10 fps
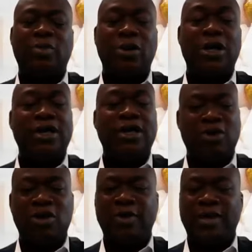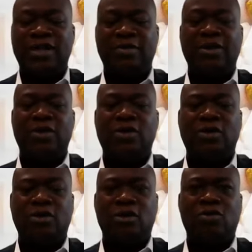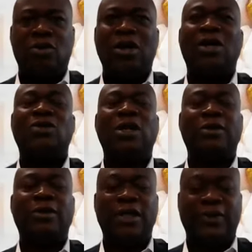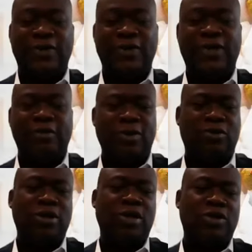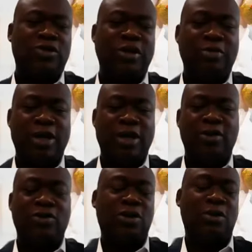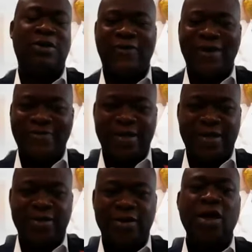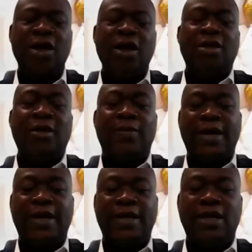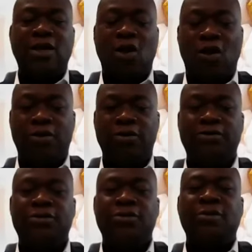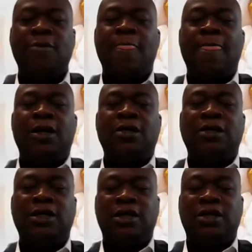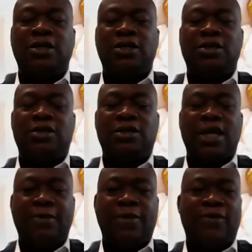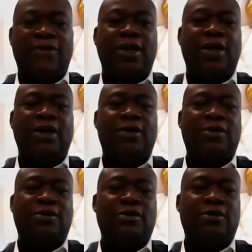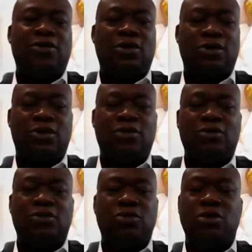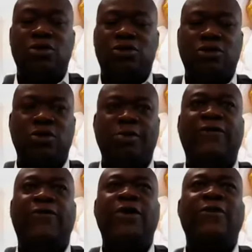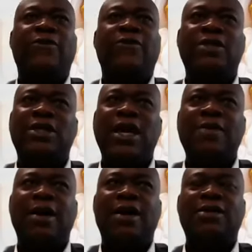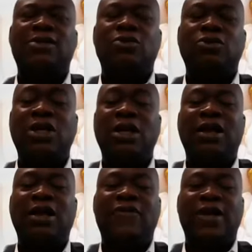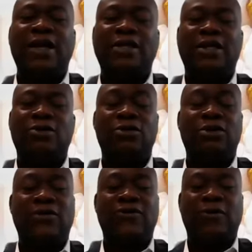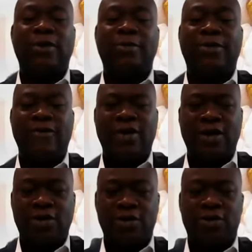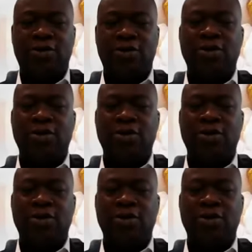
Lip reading: small, and the medium SME. So we can actually raise funding between 100 million to about 5 billion, depending on the type of source we want to use. But for the first timers, we usually advise that to start from a private note.